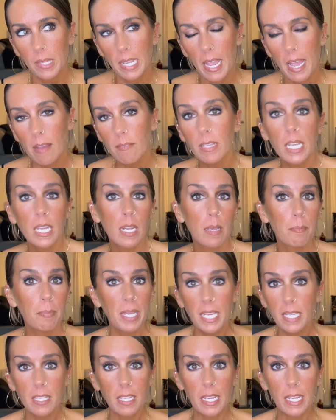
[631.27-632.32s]
Having an
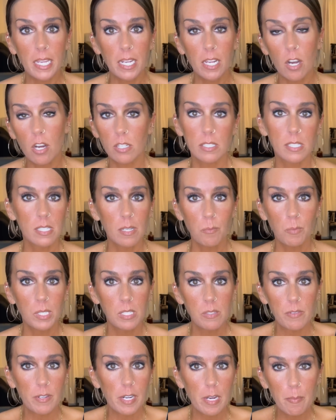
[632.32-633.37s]
opinion on
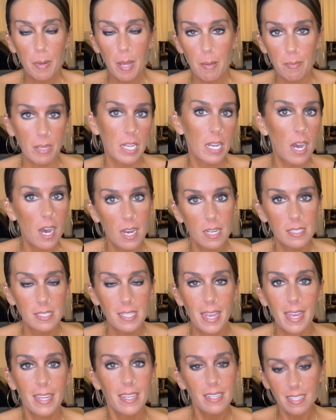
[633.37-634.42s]
someone's very public
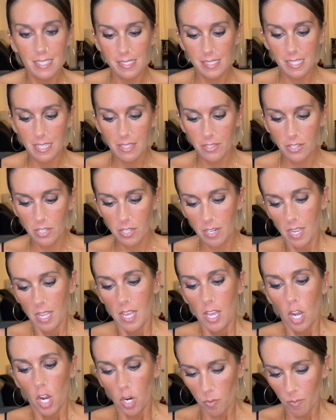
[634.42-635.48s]
content is either
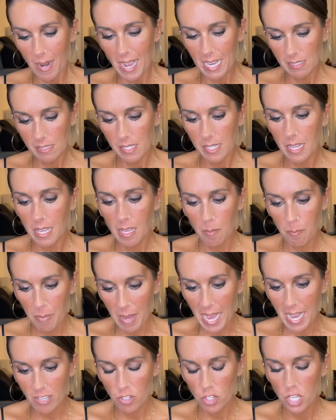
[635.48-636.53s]
harassing,
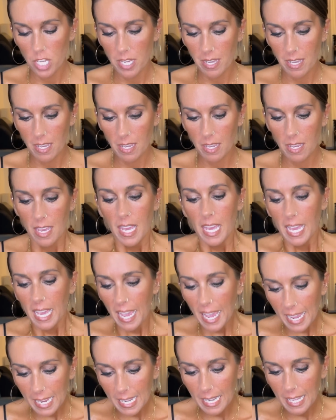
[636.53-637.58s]
bashing,
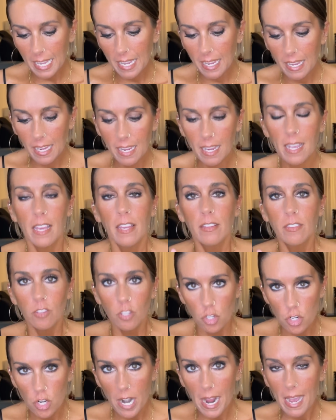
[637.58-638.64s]
hating,
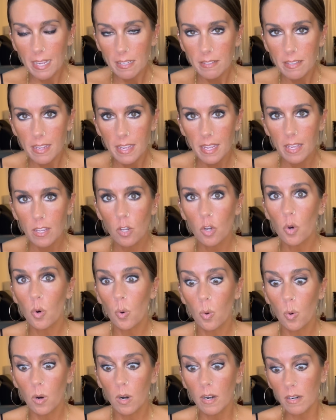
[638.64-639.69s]
detracting,
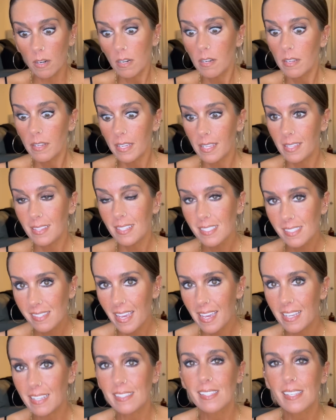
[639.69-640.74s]
or in this
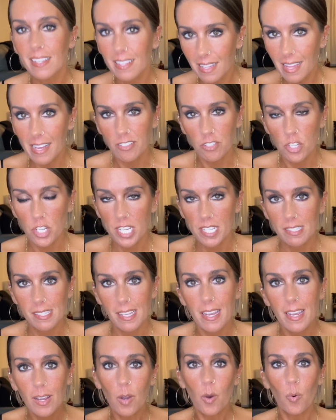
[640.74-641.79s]
case, clout
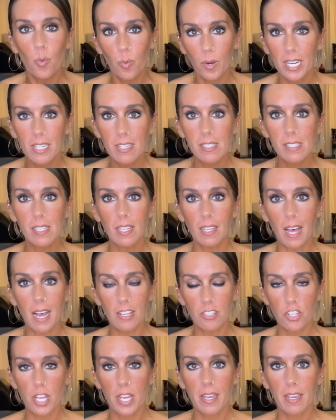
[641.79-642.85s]
chasing. Where is the
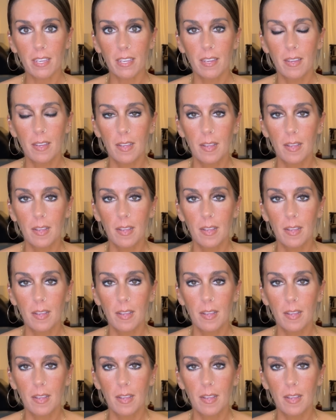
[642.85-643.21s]
logic?